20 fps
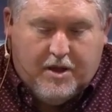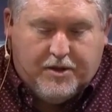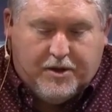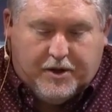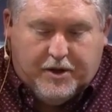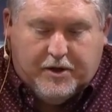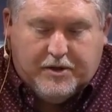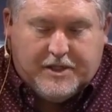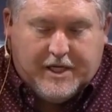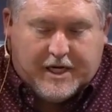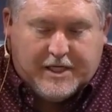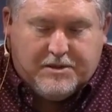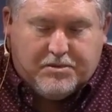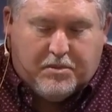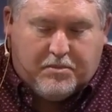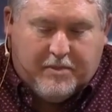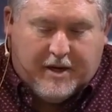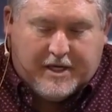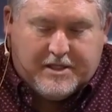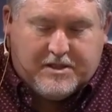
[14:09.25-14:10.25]
The New
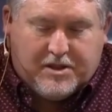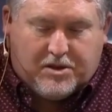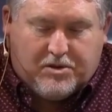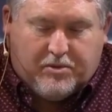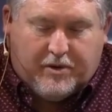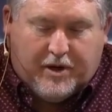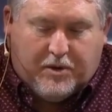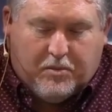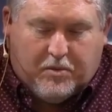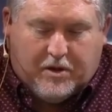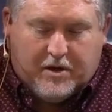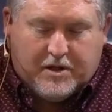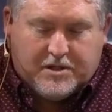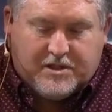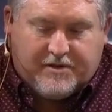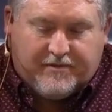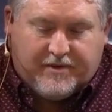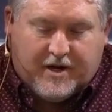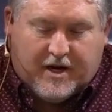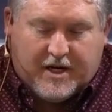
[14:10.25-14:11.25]
Testament makes the three in
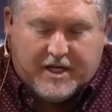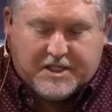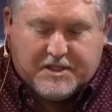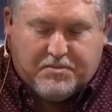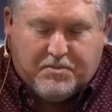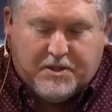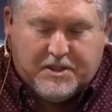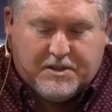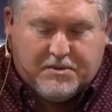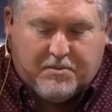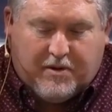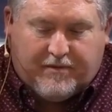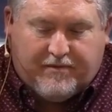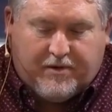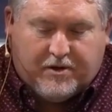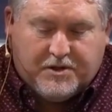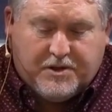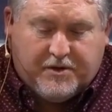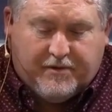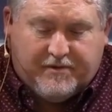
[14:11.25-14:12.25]
oneness of God explicit by
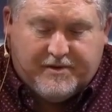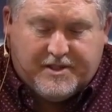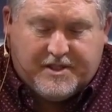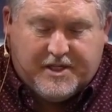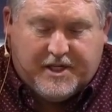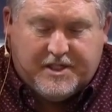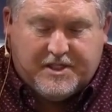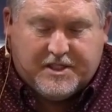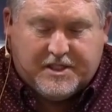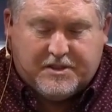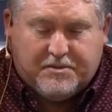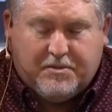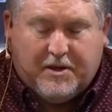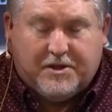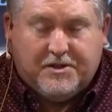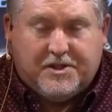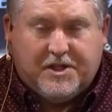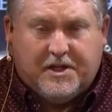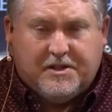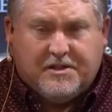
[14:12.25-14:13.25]
virtue of its teachings
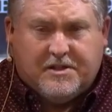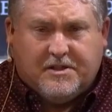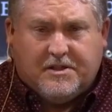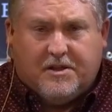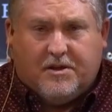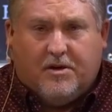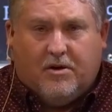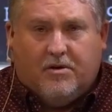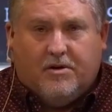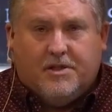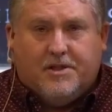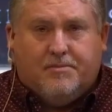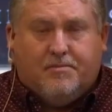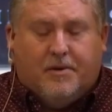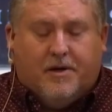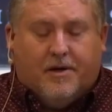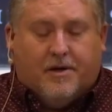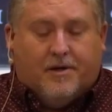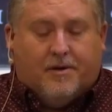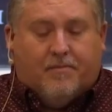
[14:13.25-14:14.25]
about Jesus and the Holy
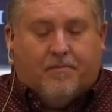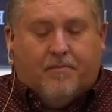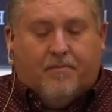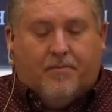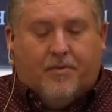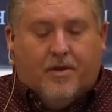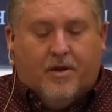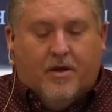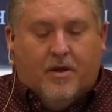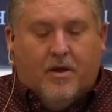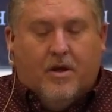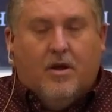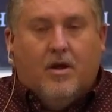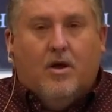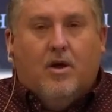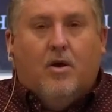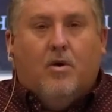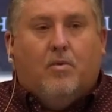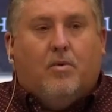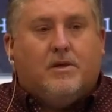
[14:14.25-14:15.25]
Spirit.
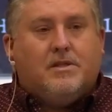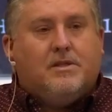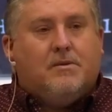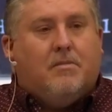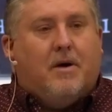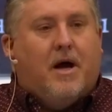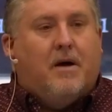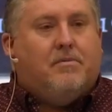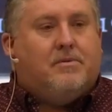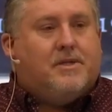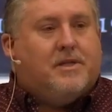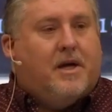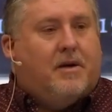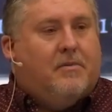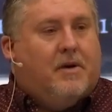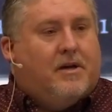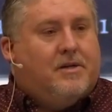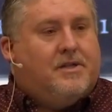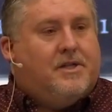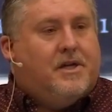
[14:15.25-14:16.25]
What's the Bible say
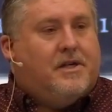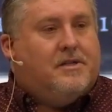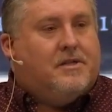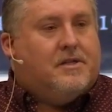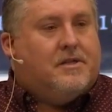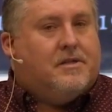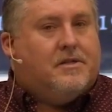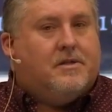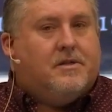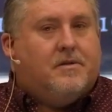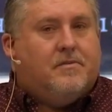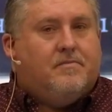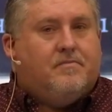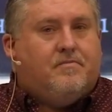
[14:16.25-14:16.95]
about Jesus?